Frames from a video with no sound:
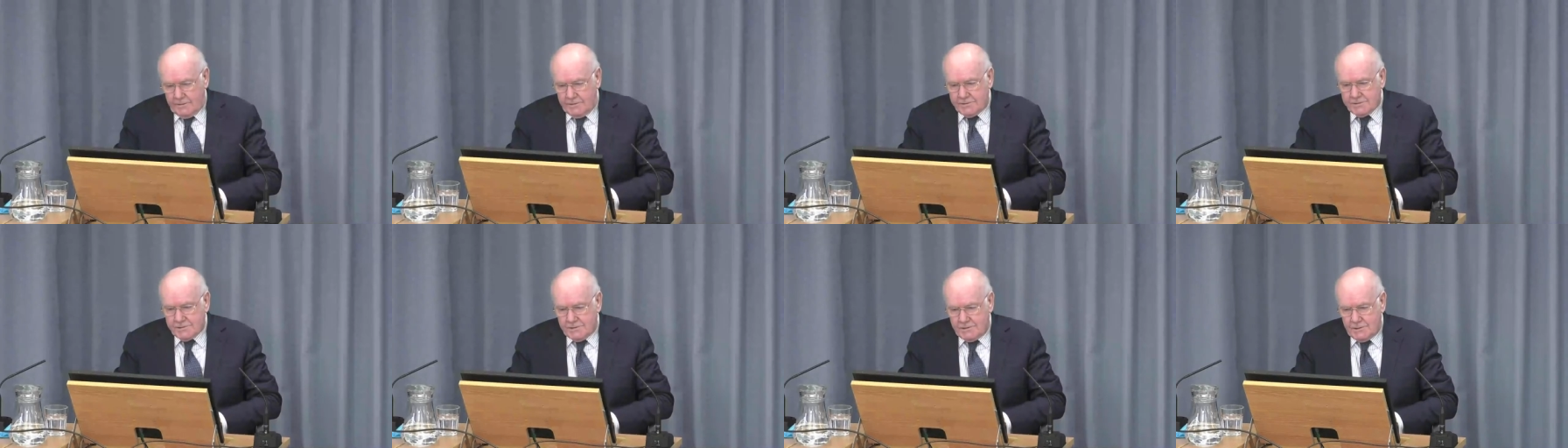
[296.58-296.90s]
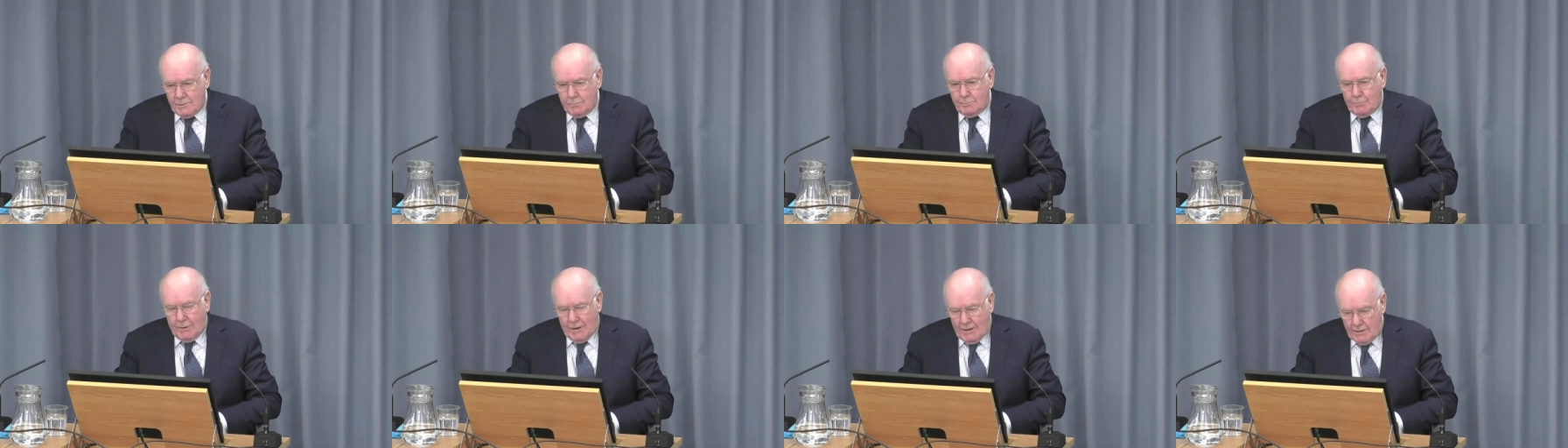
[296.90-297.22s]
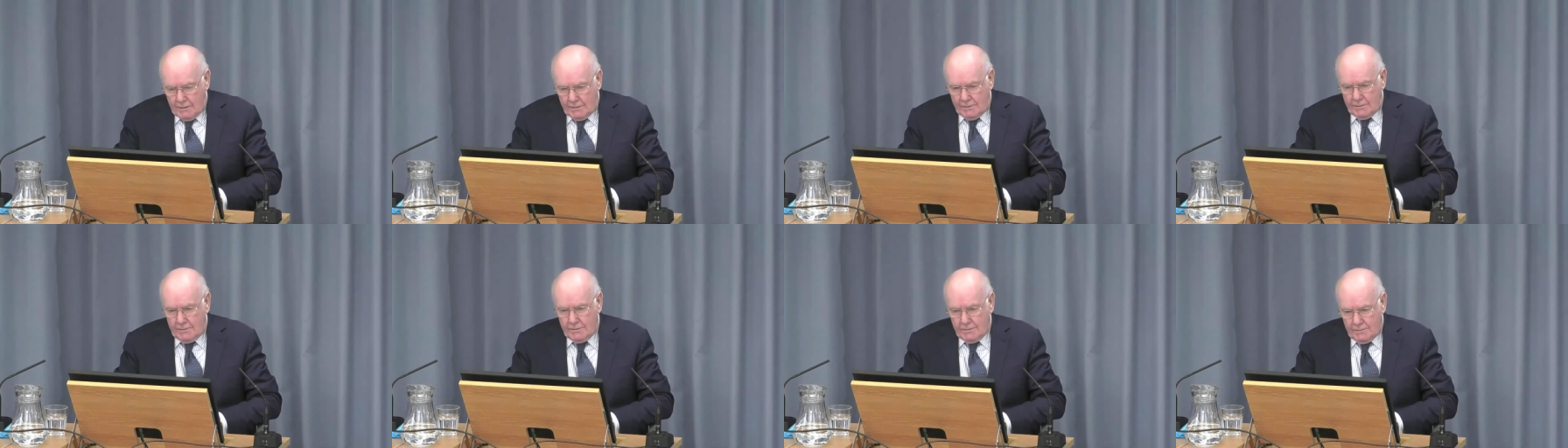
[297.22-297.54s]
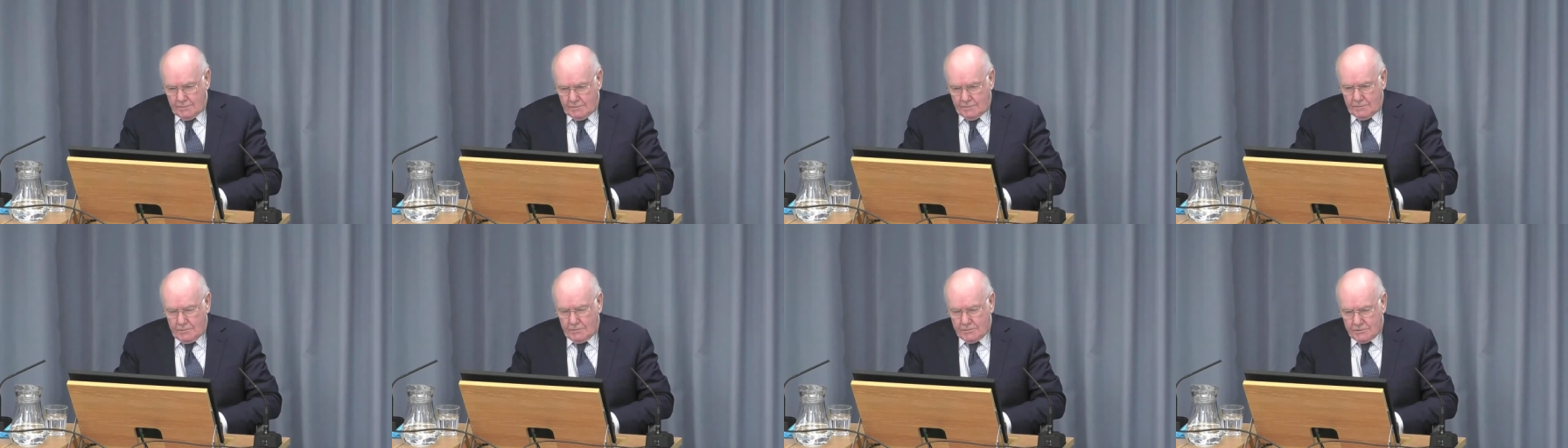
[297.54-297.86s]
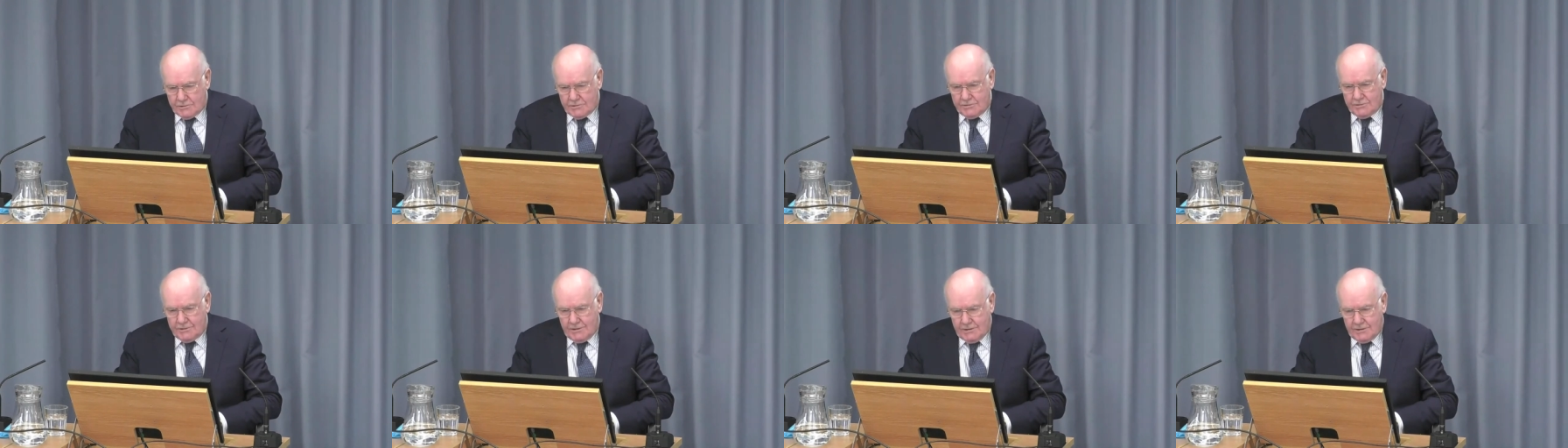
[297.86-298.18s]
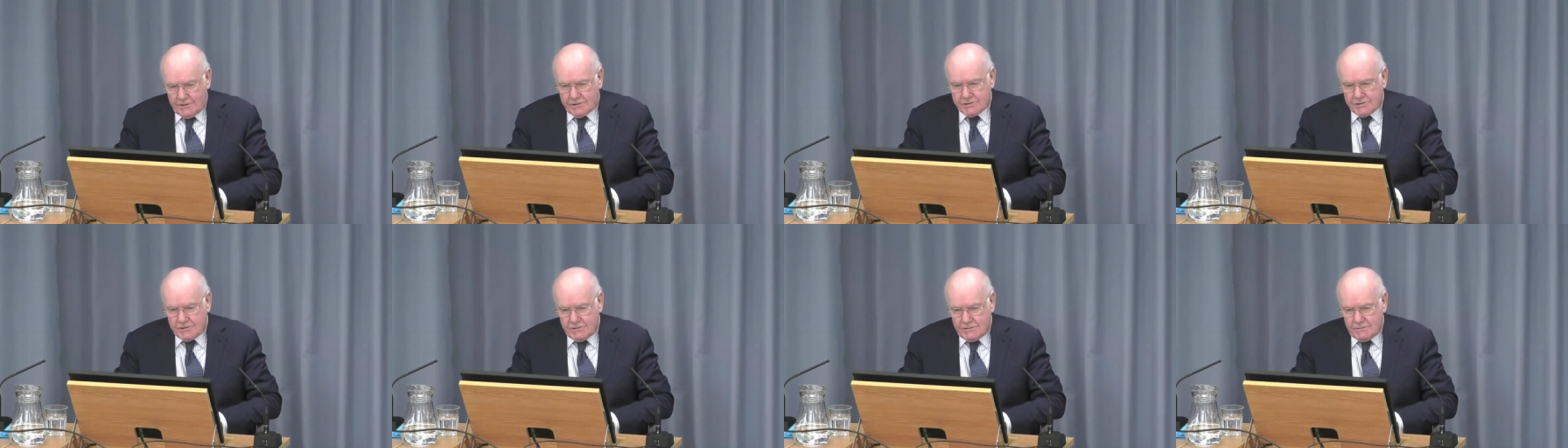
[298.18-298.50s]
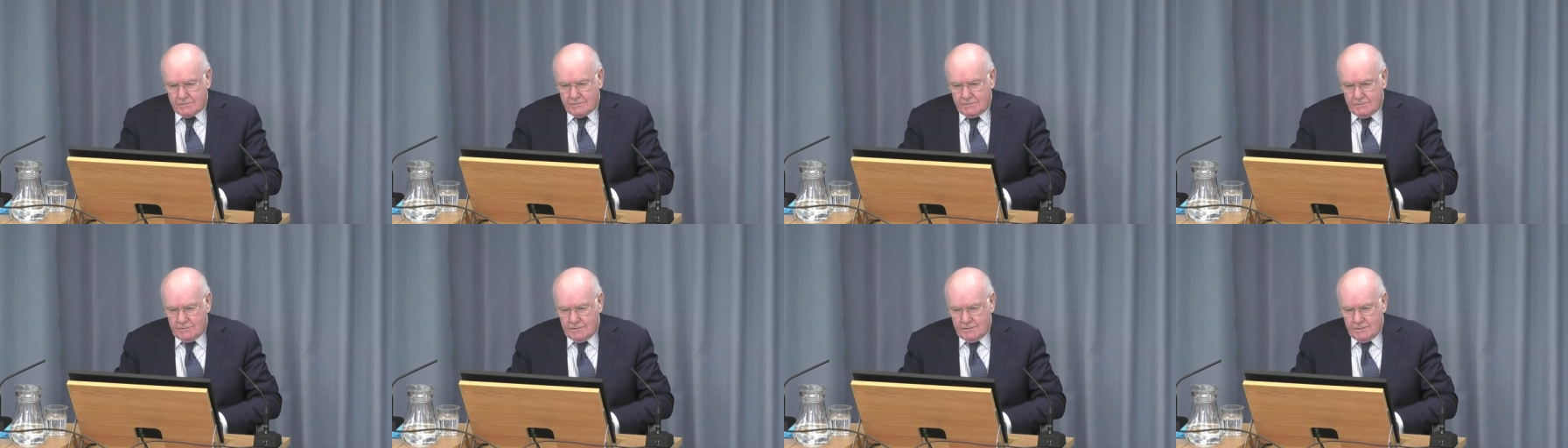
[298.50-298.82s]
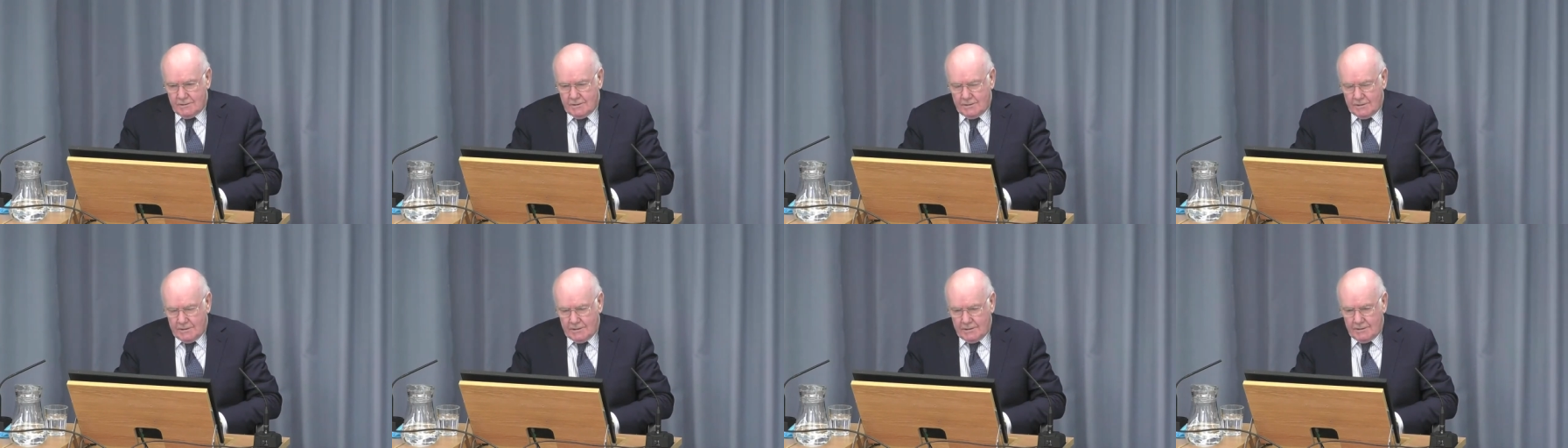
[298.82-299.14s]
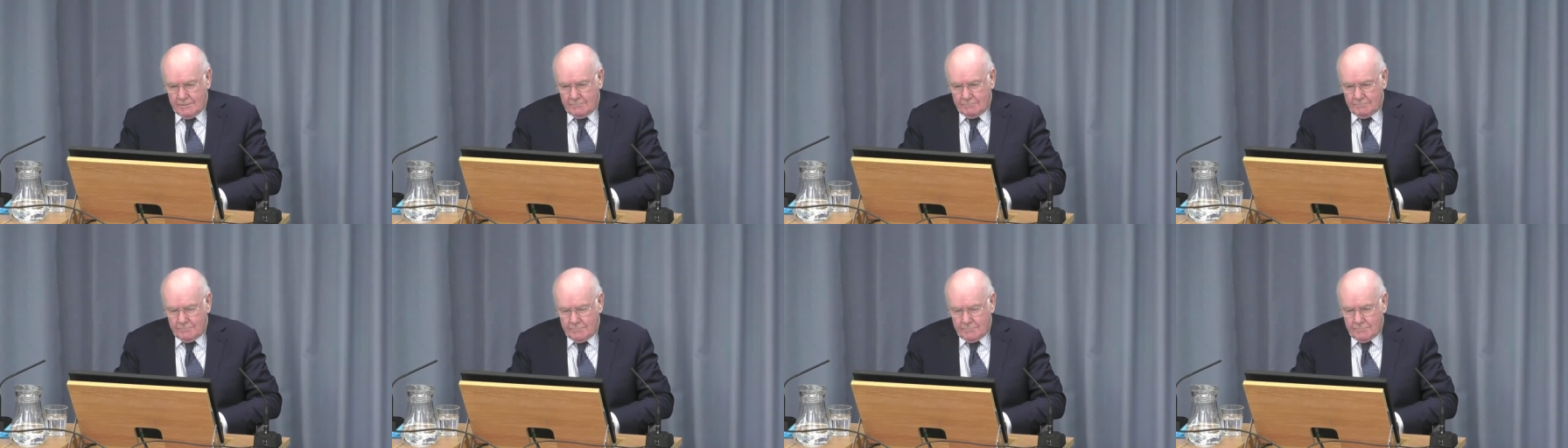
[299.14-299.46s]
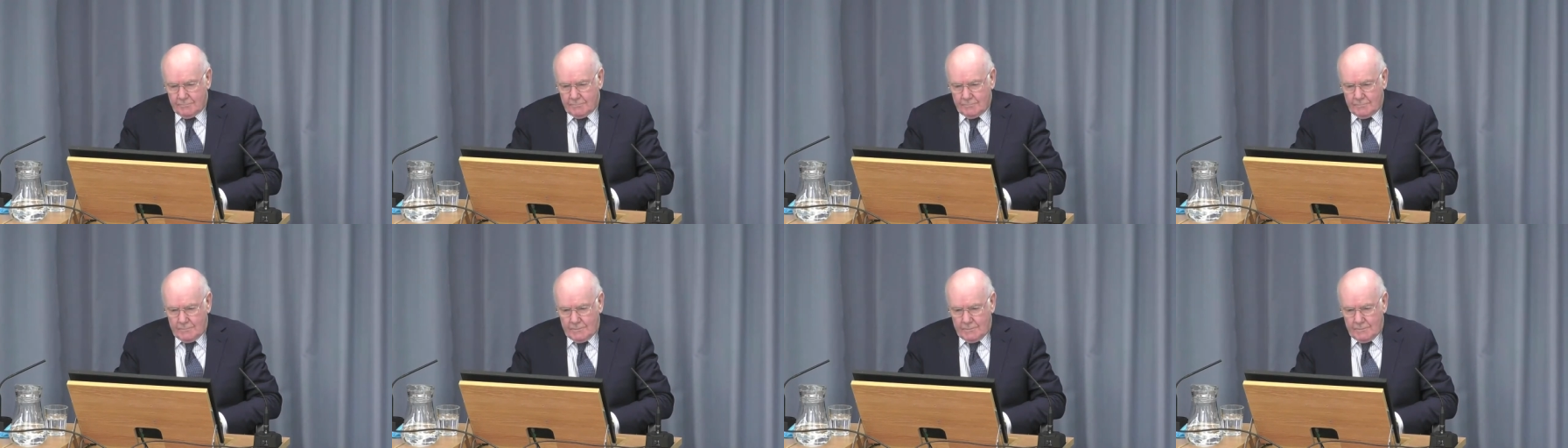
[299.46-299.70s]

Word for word: There is an apparent contradiction um,